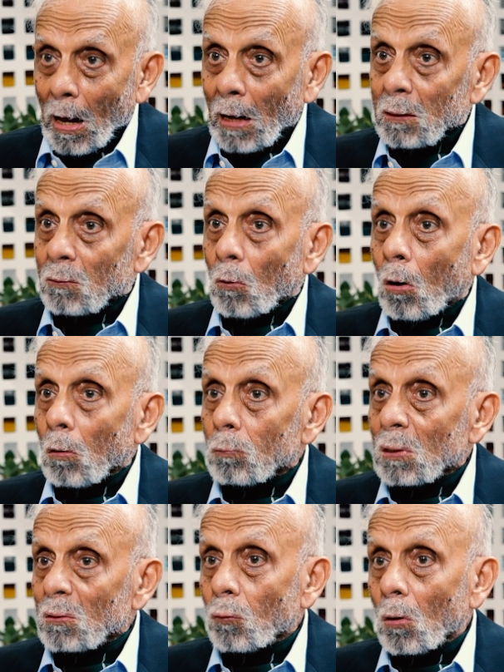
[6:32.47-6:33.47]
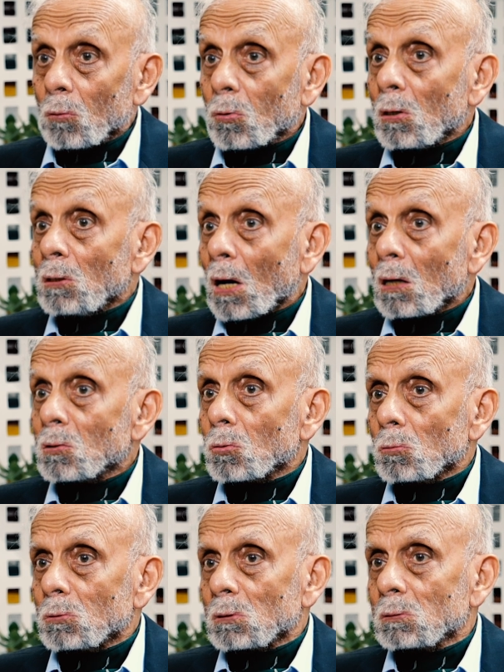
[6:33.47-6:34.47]
and it always falls on young
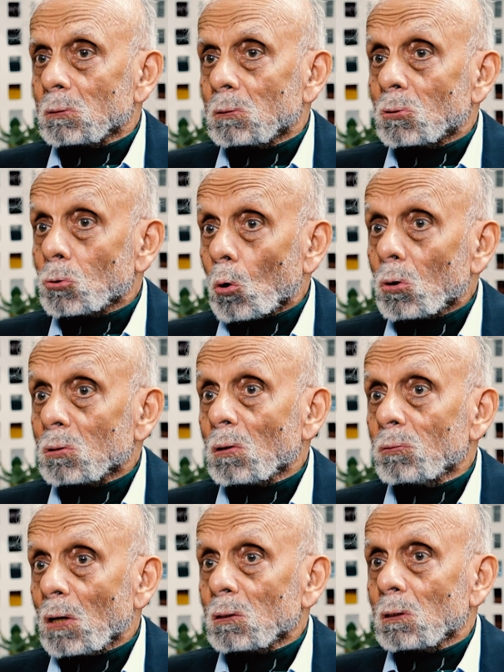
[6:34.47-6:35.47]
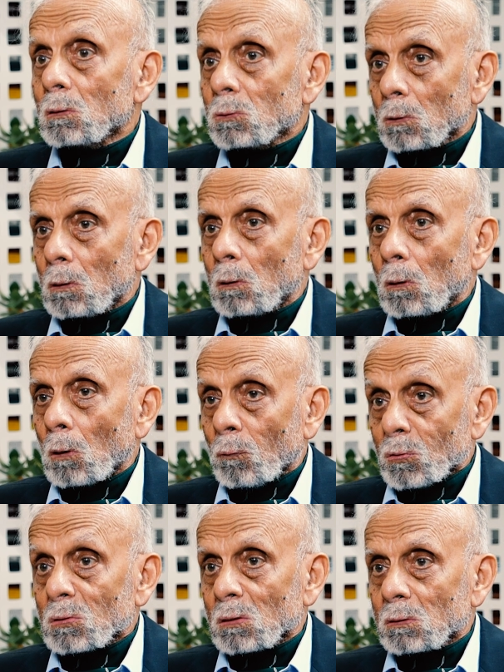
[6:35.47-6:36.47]
soldiers, the shoulders of young
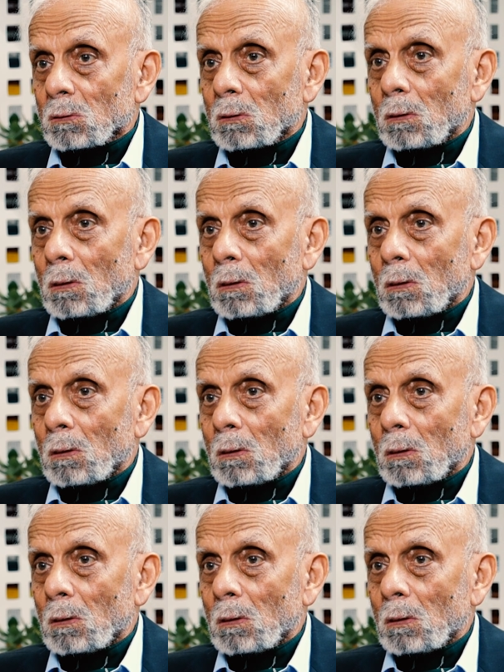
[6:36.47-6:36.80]
officers.